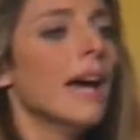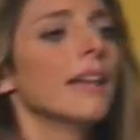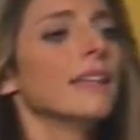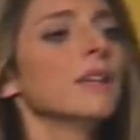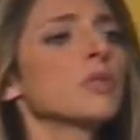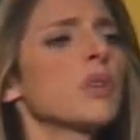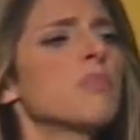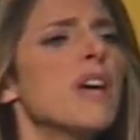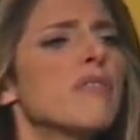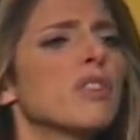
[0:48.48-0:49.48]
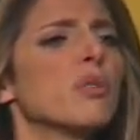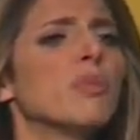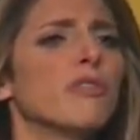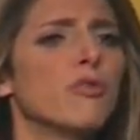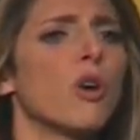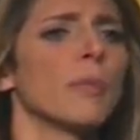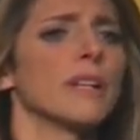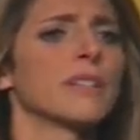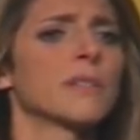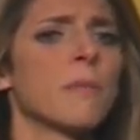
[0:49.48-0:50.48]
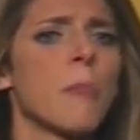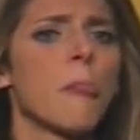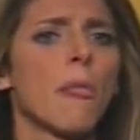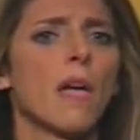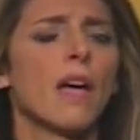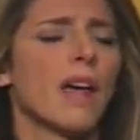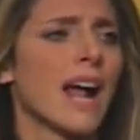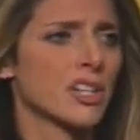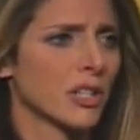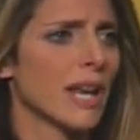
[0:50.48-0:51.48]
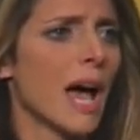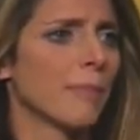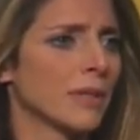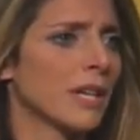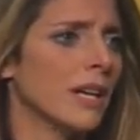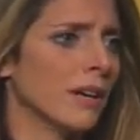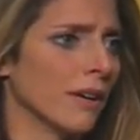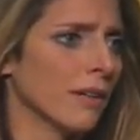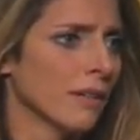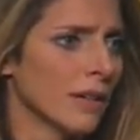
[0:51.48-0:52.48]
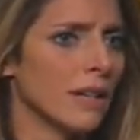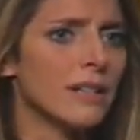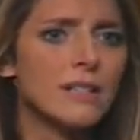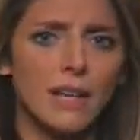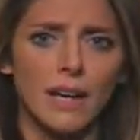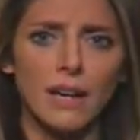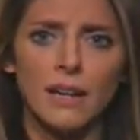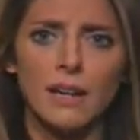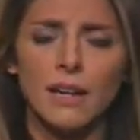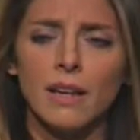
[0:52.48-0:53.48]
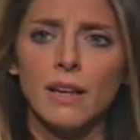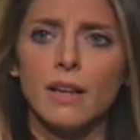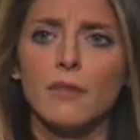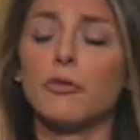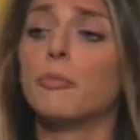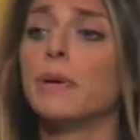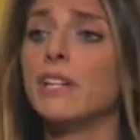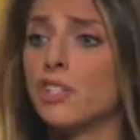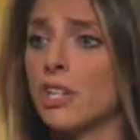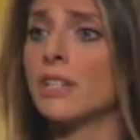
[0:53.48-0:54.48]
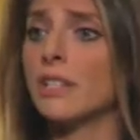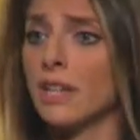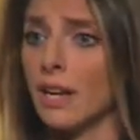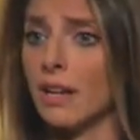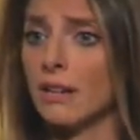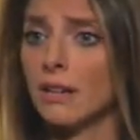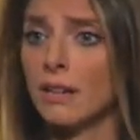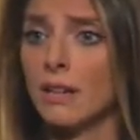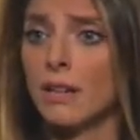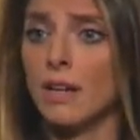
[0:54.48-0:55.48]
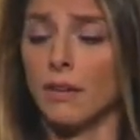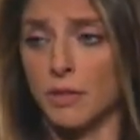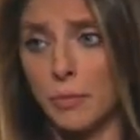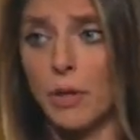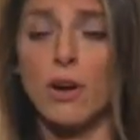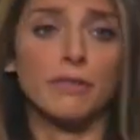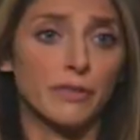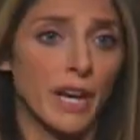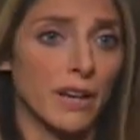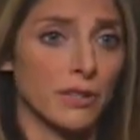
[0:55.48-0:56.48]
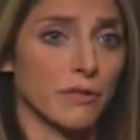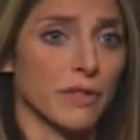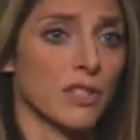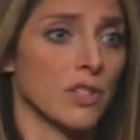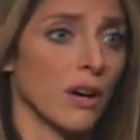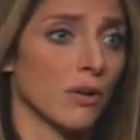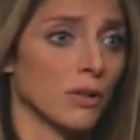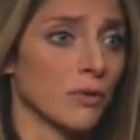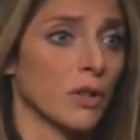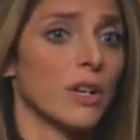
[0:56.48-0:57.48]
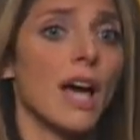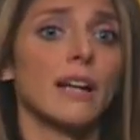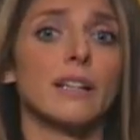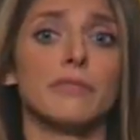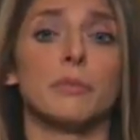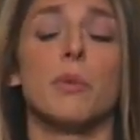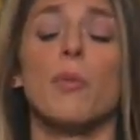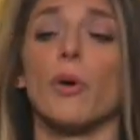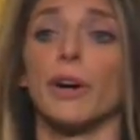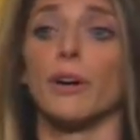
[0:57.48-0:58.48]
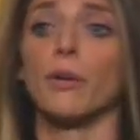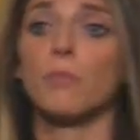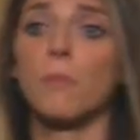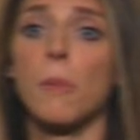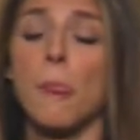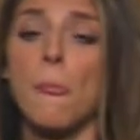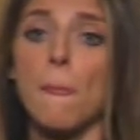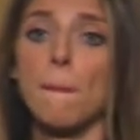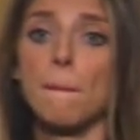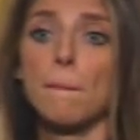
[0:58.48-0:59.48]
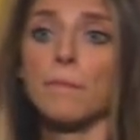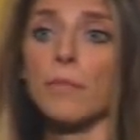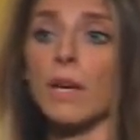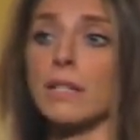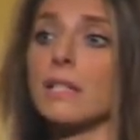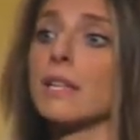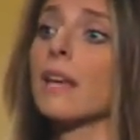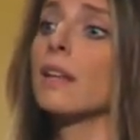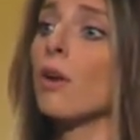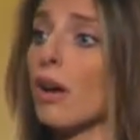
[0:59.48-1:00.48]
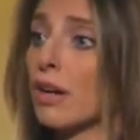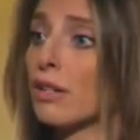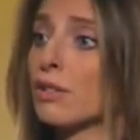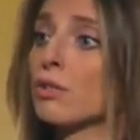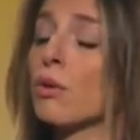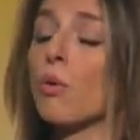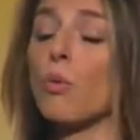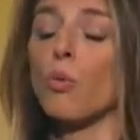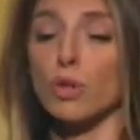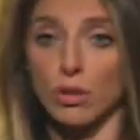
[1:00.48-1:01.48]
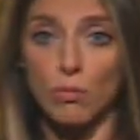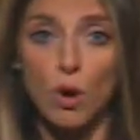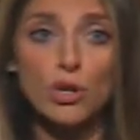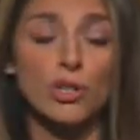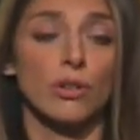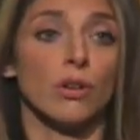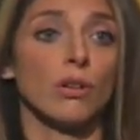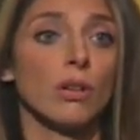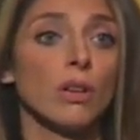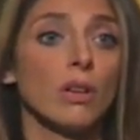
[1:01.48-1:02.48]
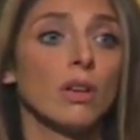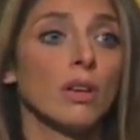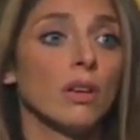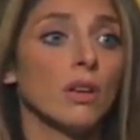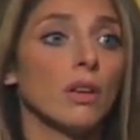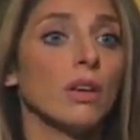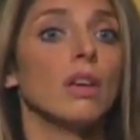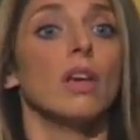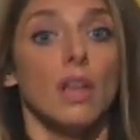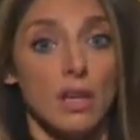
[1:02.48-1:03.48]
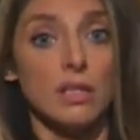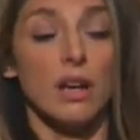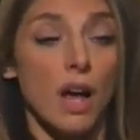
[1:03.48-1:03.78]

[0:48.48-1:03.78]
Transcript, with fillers: And then there was a pivotal performance. It actually happened here in the city for BGC, a spinoff of Cantor Fitzgerald, for a 9/11 memorial. And to say the audience was emotional is an